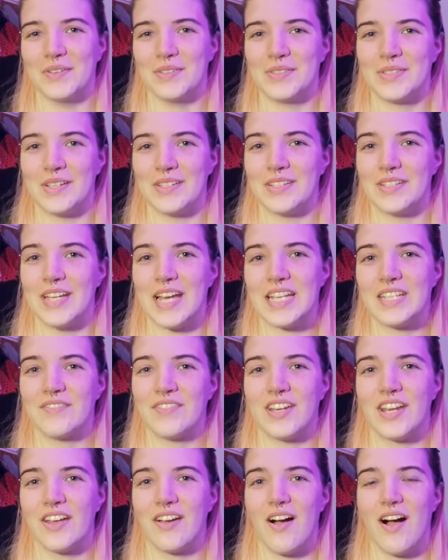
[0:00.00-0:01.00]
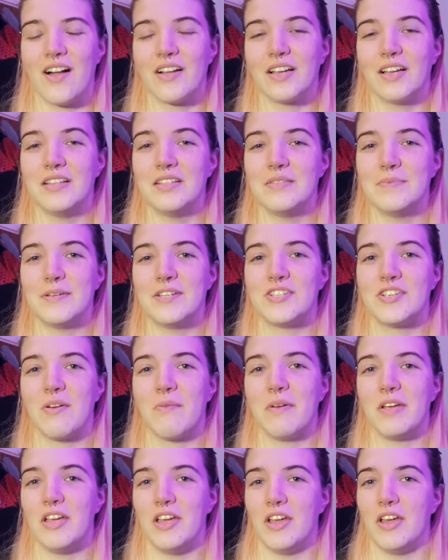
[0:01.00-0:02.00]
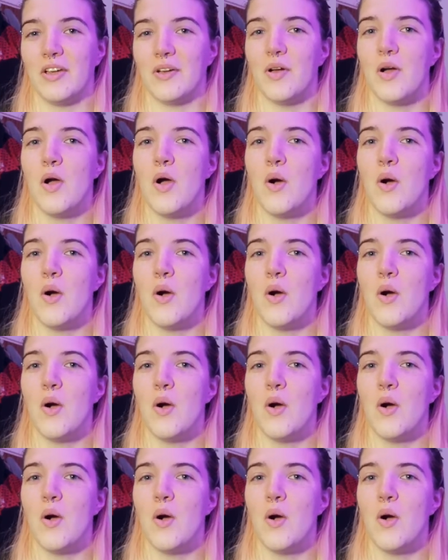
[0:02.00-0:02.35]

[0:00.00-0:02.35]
So in today's video I'm going to be showing you